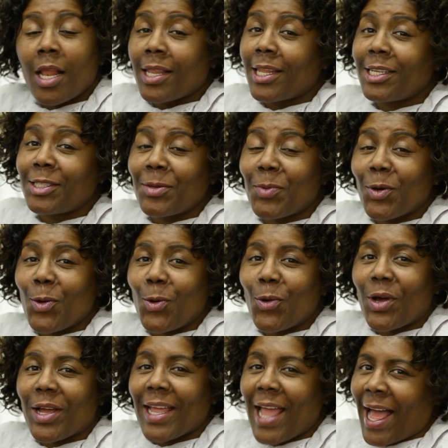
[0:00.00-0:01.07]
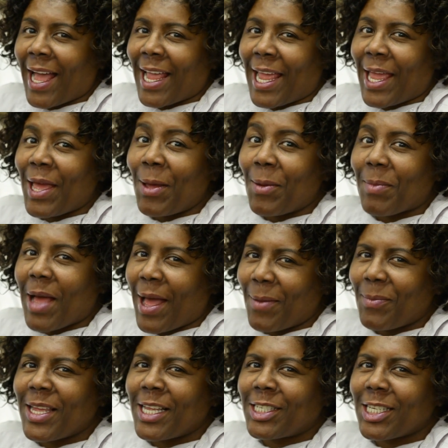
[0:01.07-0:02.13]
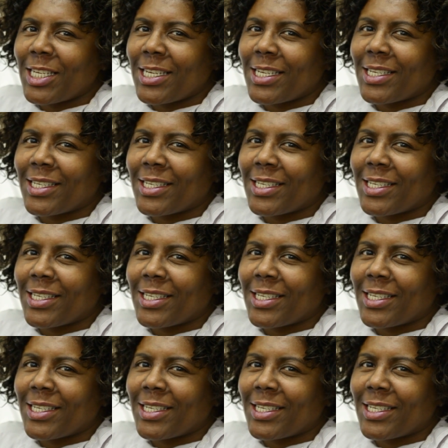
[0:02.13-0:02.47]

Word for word: Linda McCoy. I am IBG.